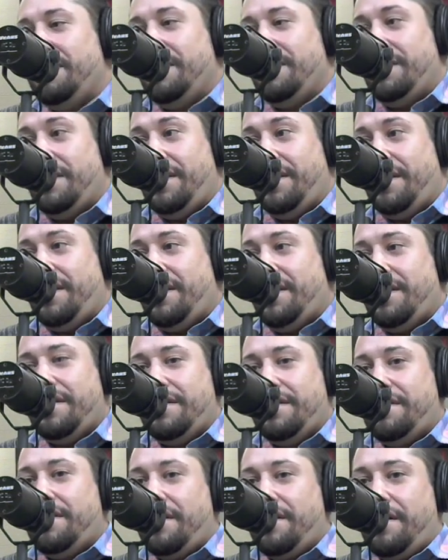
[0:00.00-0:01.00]

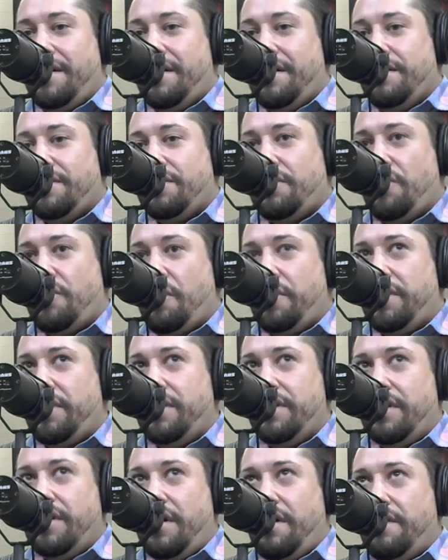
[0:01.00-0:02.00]
And I
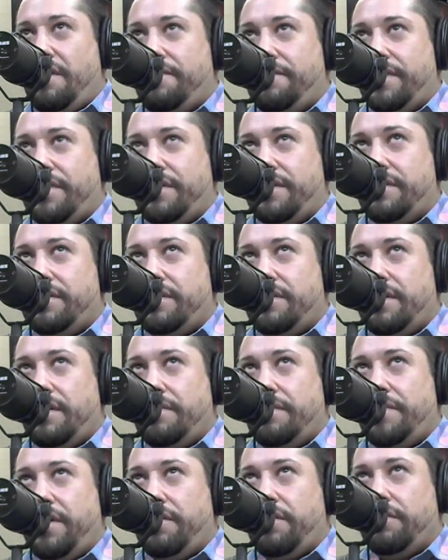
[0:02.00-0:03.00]
started off at
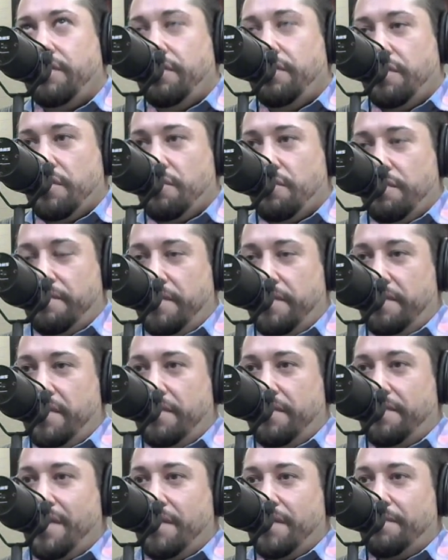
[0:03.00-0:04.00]
about
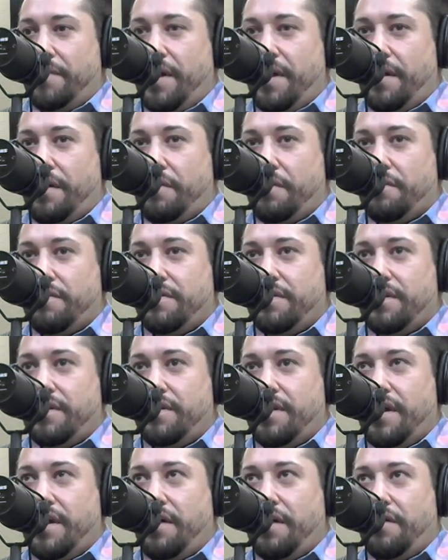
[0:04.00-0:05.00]
255 pounds, and
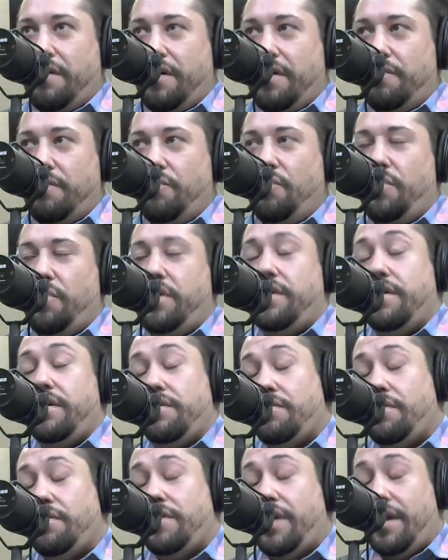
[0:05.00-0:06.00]
now I am
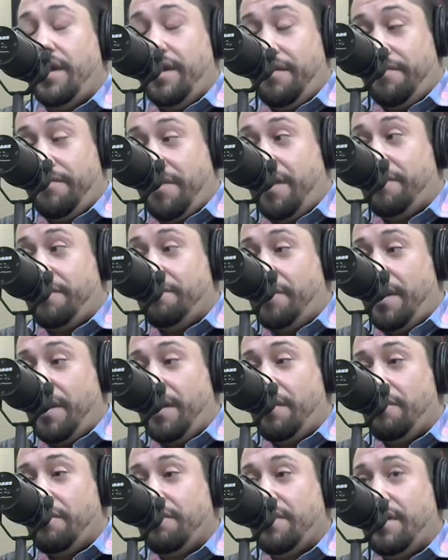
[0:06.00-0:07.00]
185
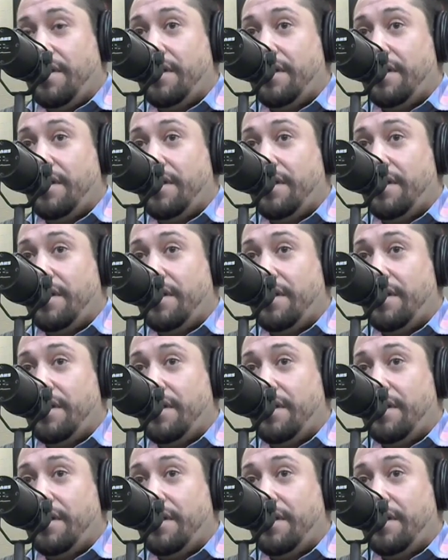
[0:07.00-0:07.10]
pounds and